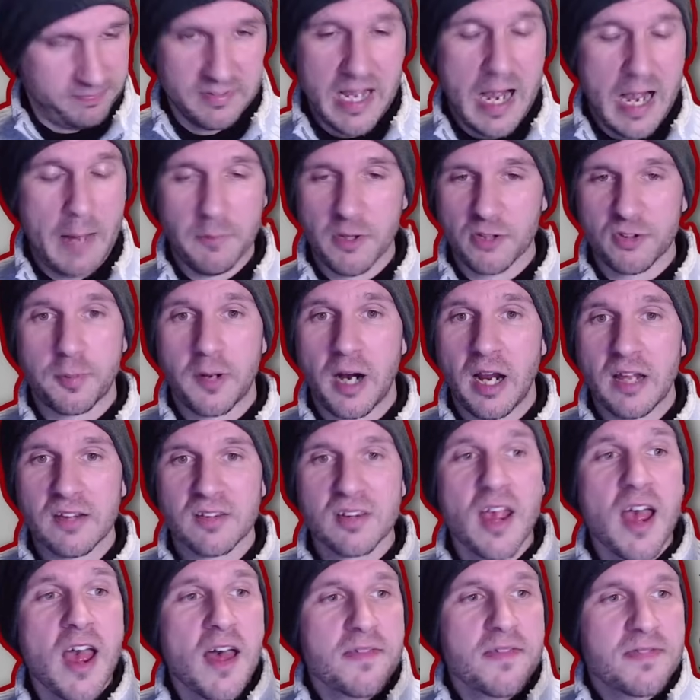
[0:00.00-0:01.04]
I'm not surprised.
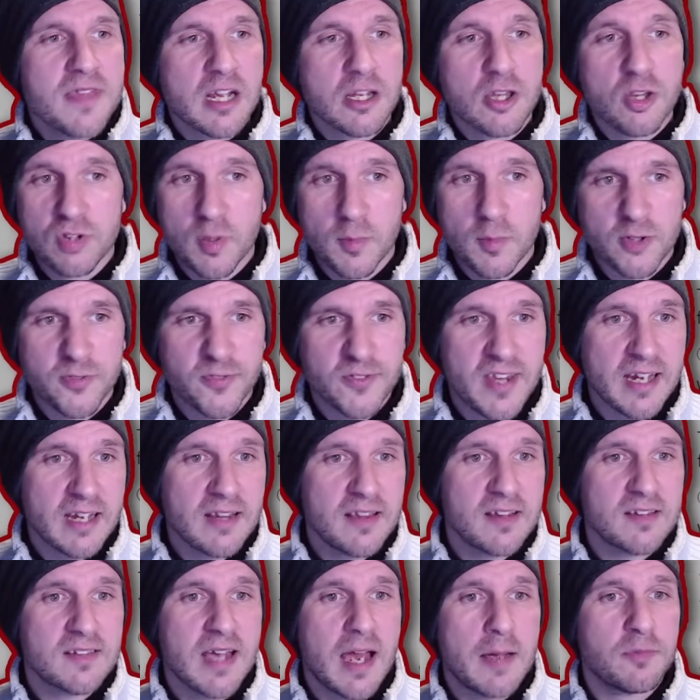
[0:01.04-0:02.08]
Thank you so much for taking
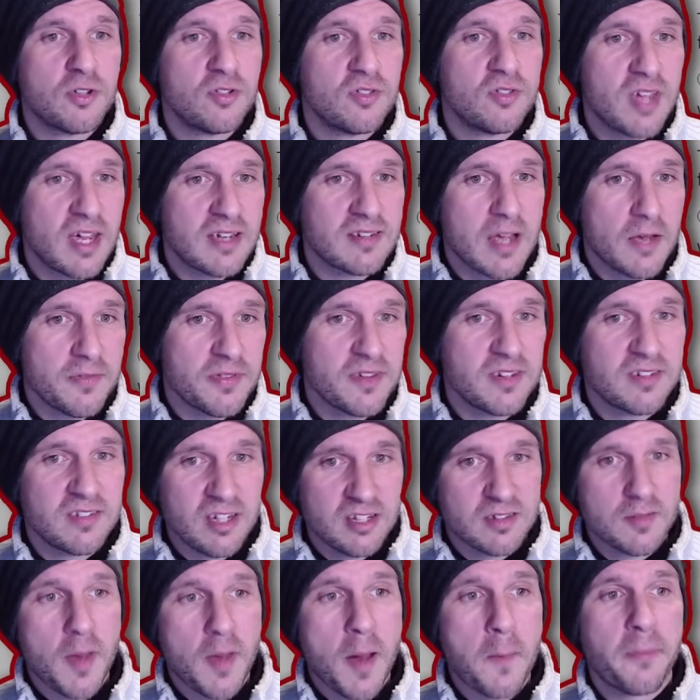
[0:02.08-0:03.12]
the time to test out this
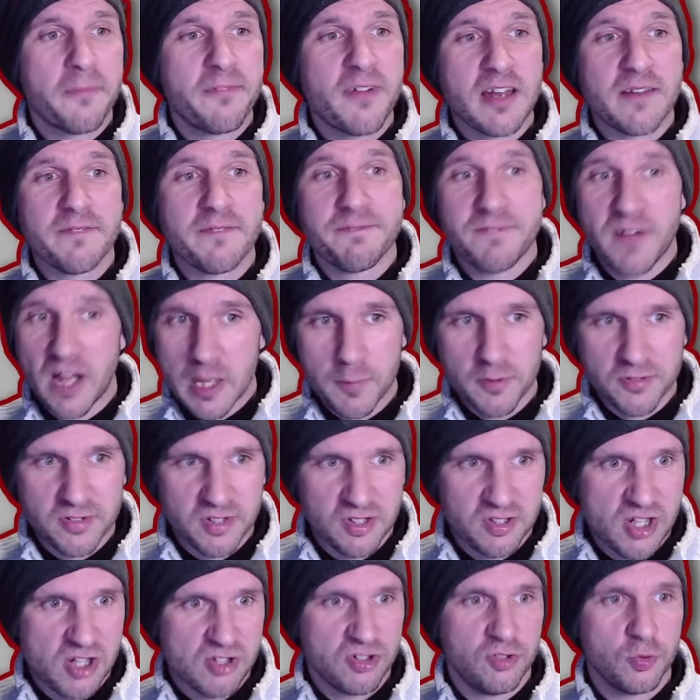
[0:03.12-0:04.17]
system and providing valuable
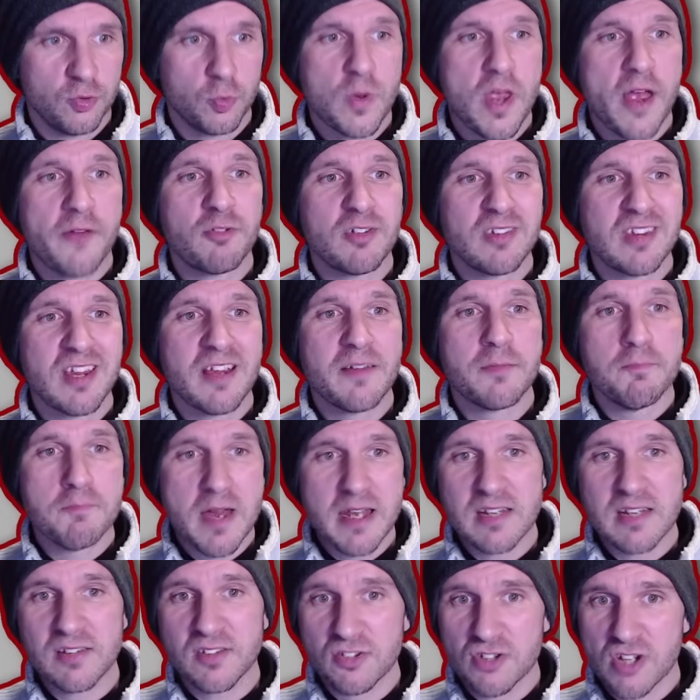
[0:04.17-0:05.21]
suggestions. We have received
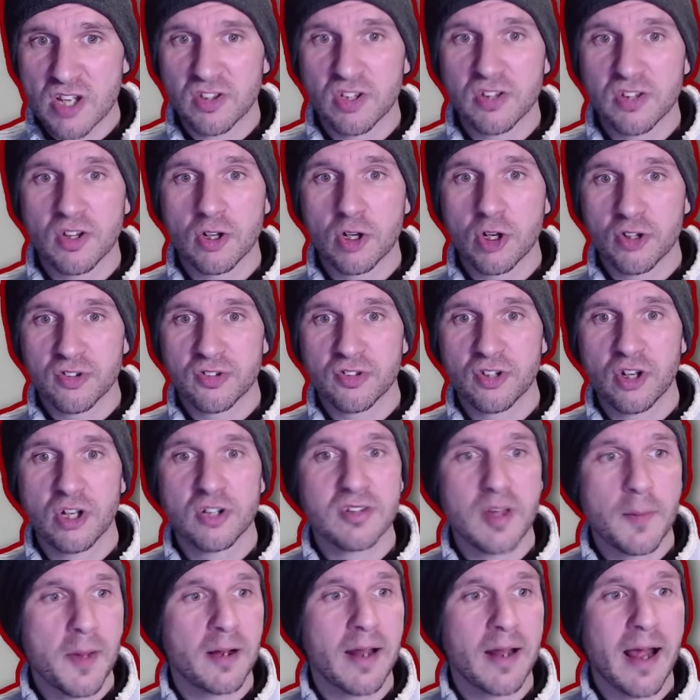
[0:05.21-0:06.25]
many suggestions and concerns
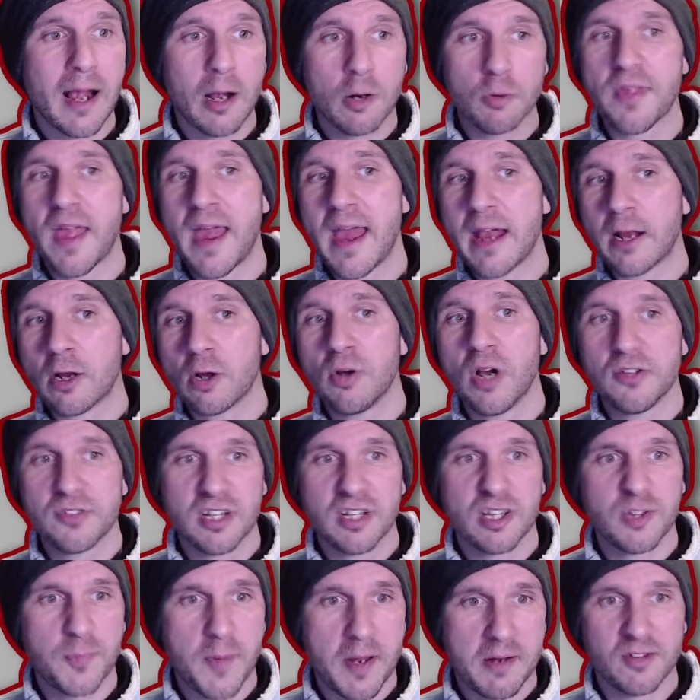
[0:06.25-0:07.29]
about how the echo hunting
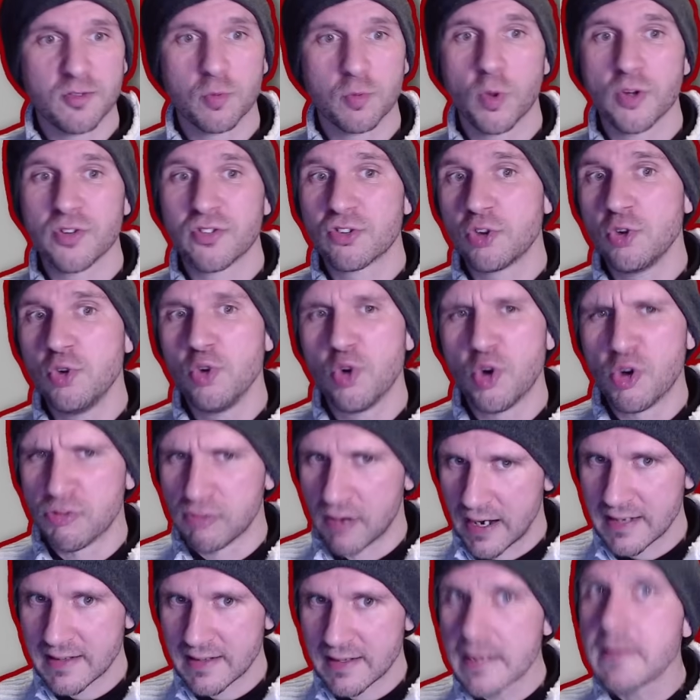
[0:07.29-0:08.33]
experience was too
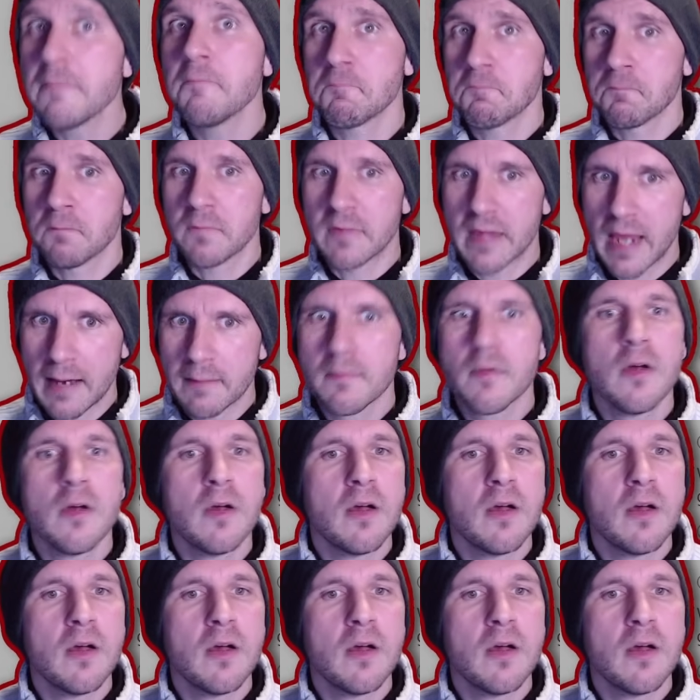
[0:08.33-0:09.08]
grindy. Yeah.